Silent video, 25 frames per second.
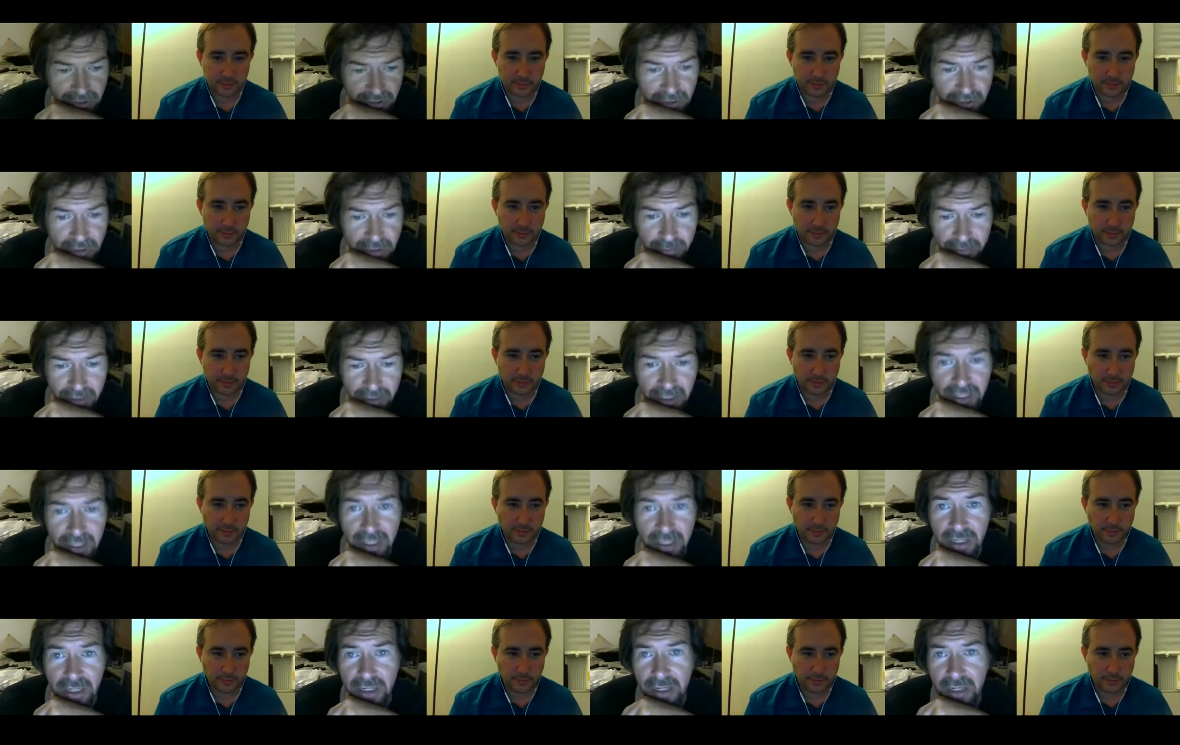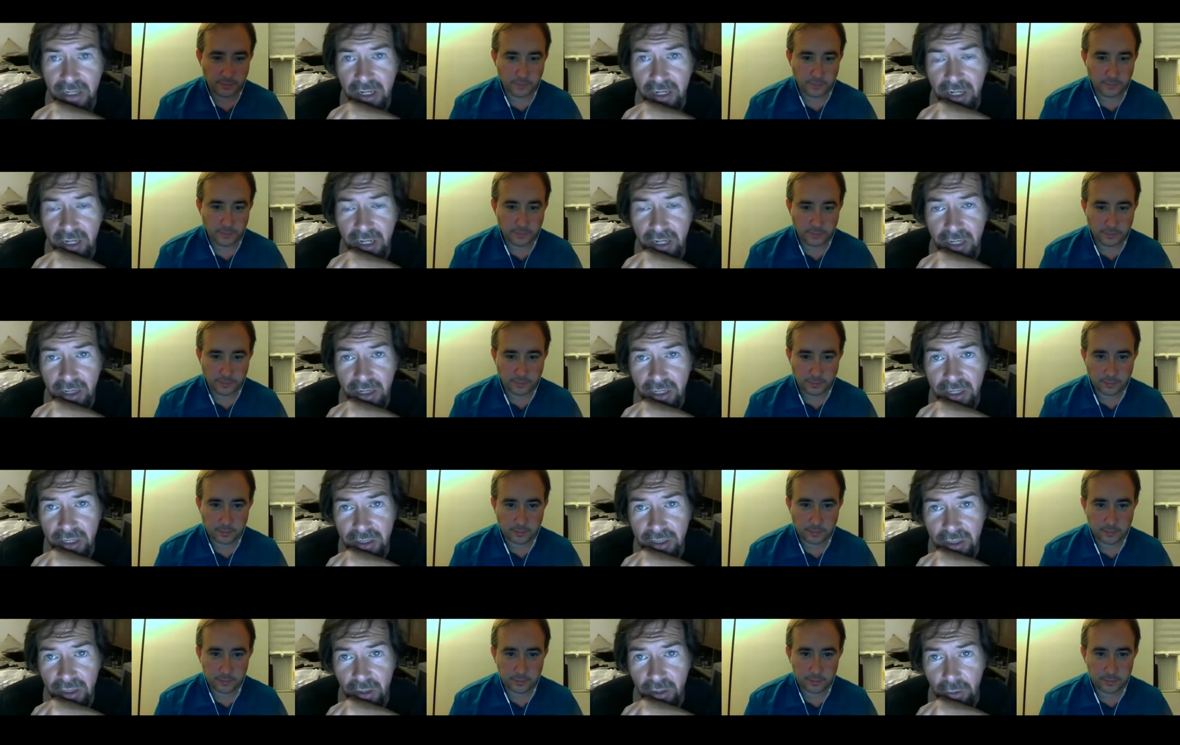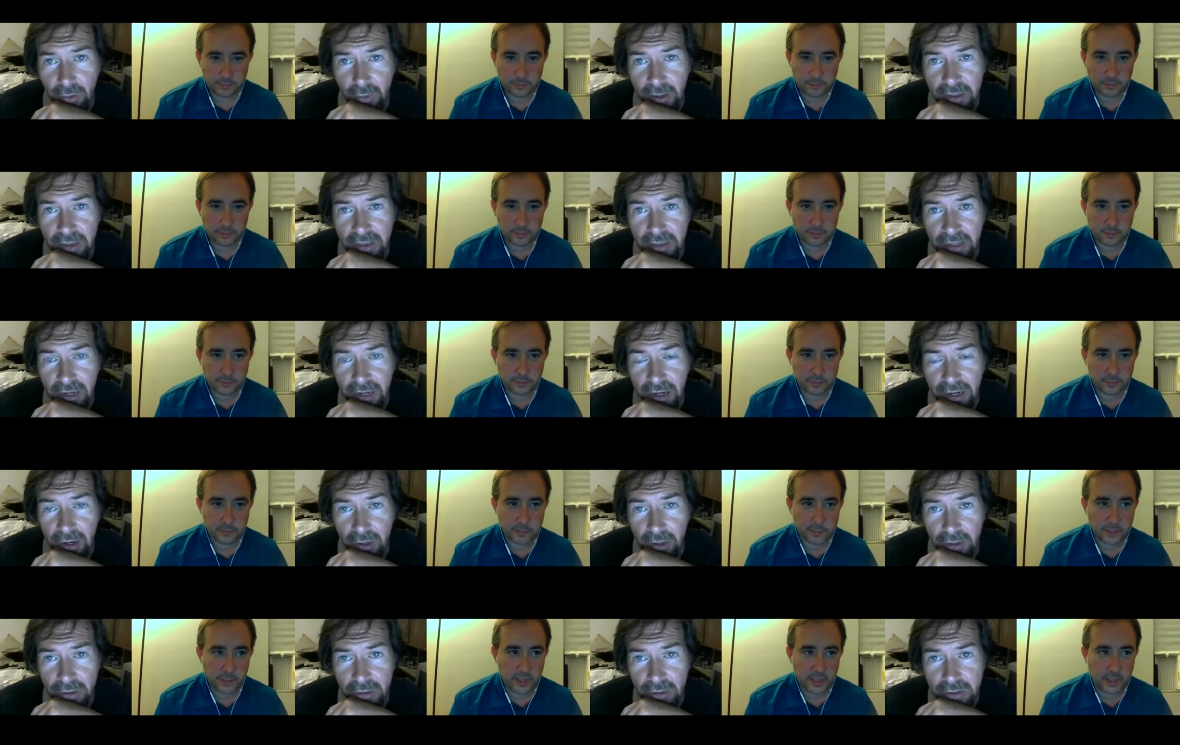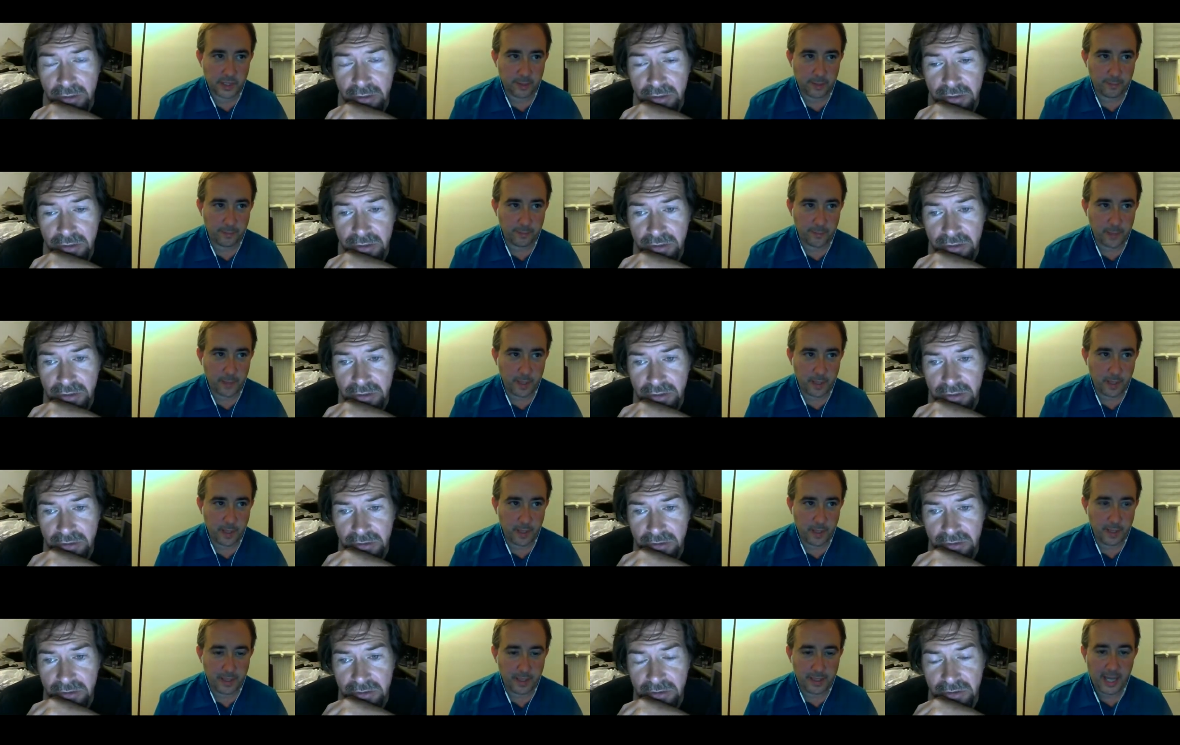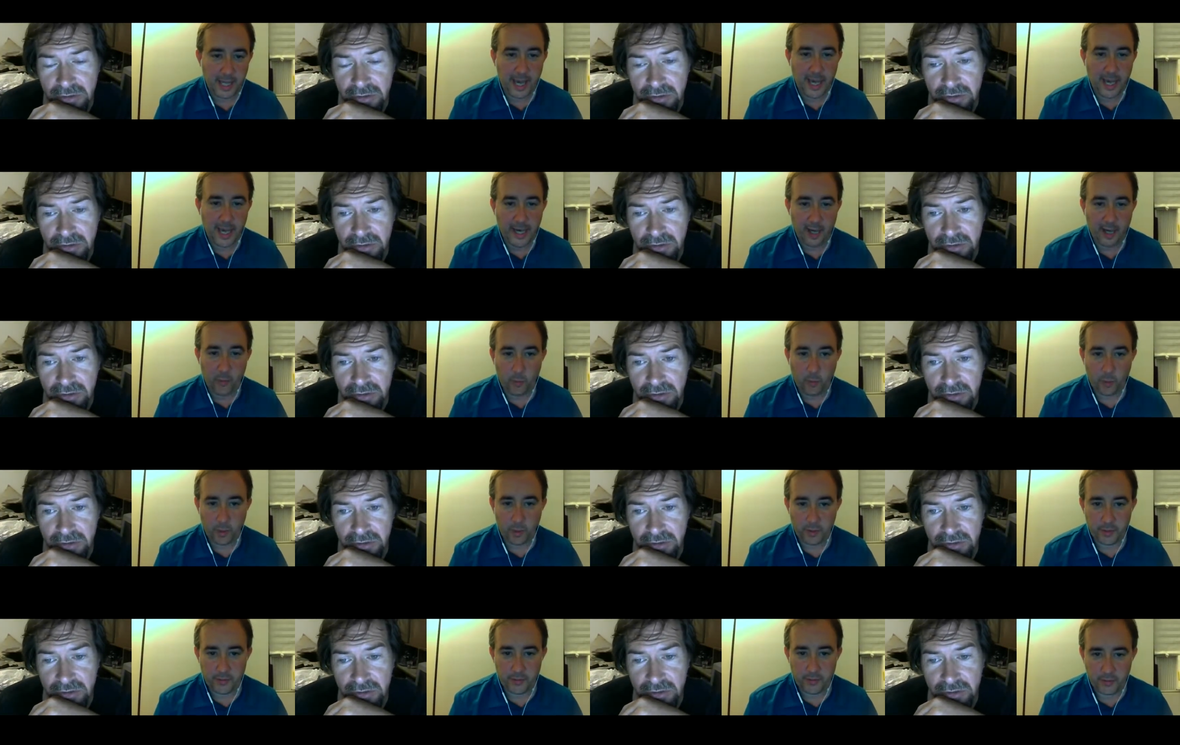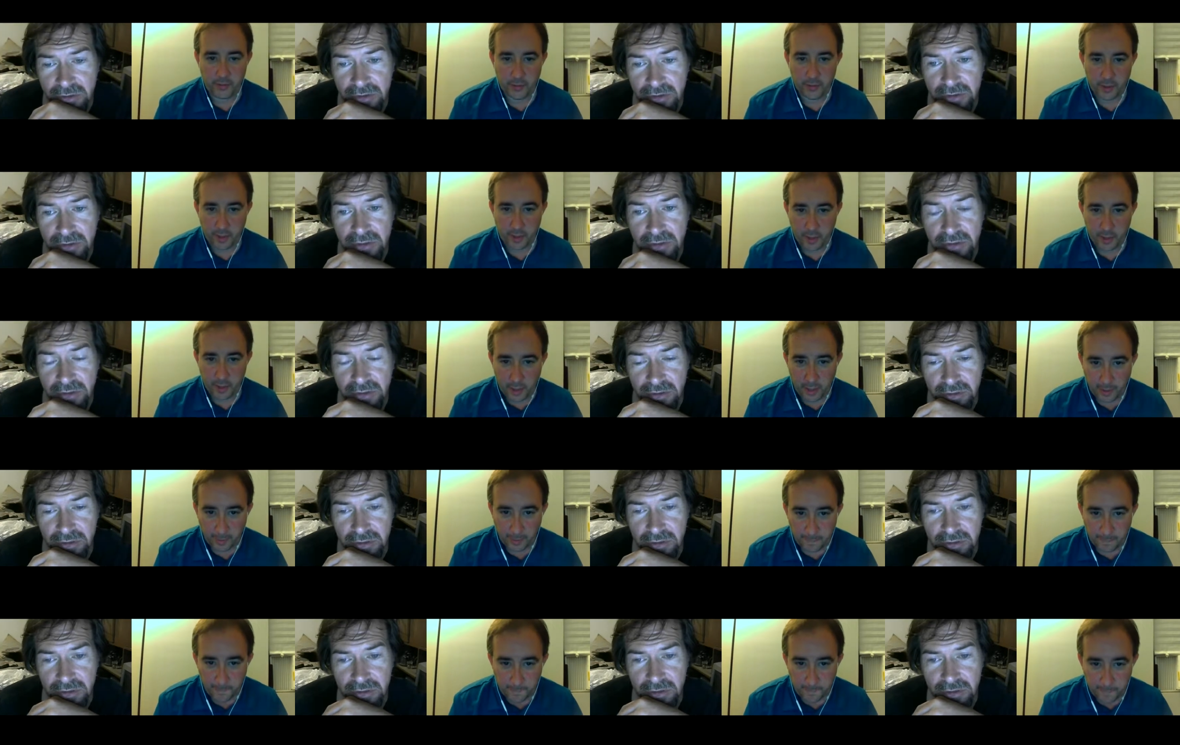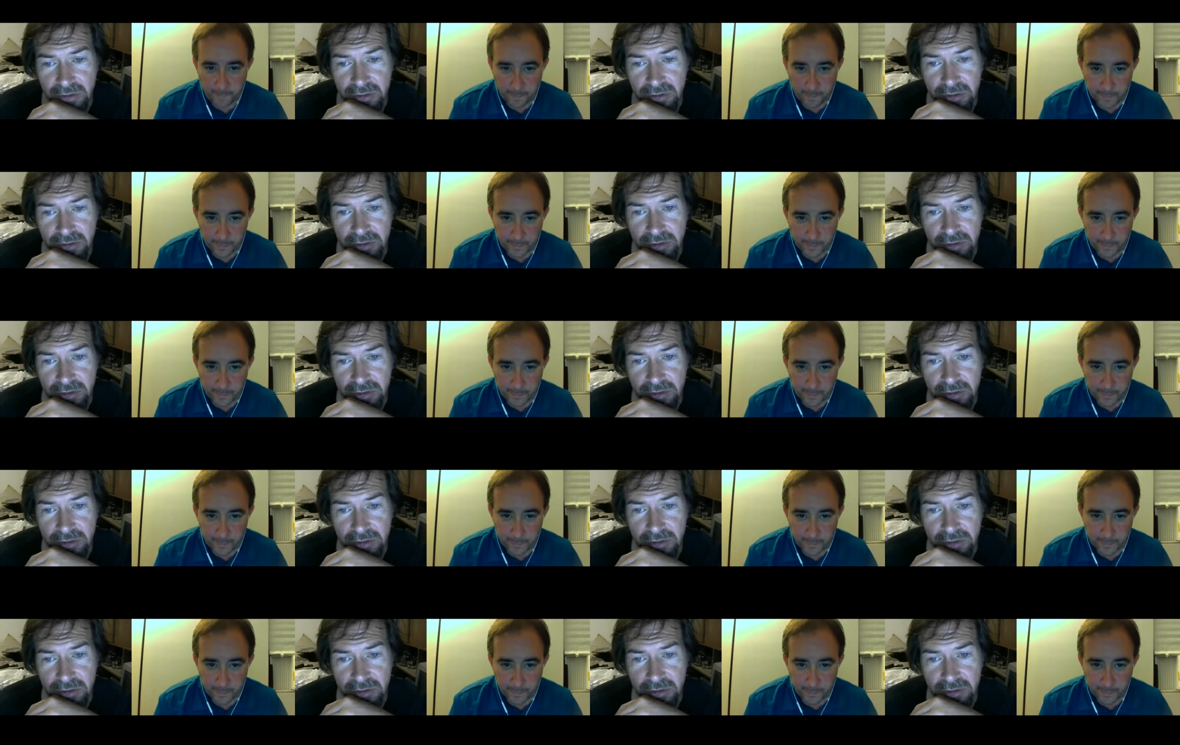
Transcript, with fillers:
Speaker 1: to me litho right there.
Speaker 2: Yeah, that I want. Um,